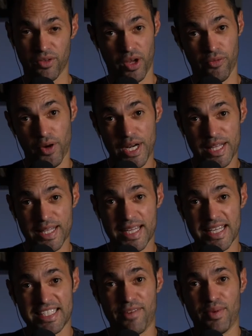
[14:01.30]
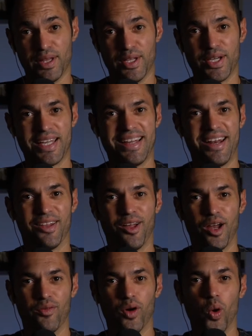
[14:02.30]
The funny thing is I've been looking at a
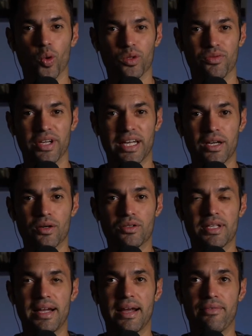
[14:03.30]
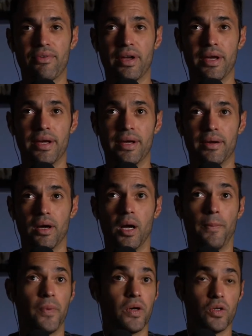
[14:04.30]
lot of old videos that I've
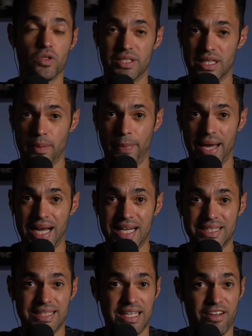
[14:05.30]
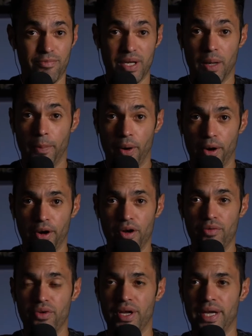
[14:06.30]
produced in the past and have been a part
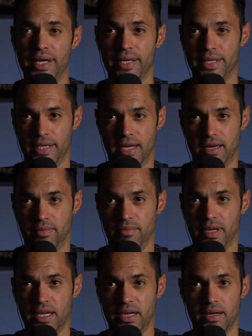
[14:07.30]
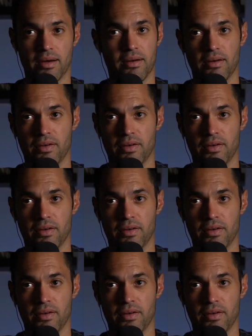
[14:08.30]
of. And man,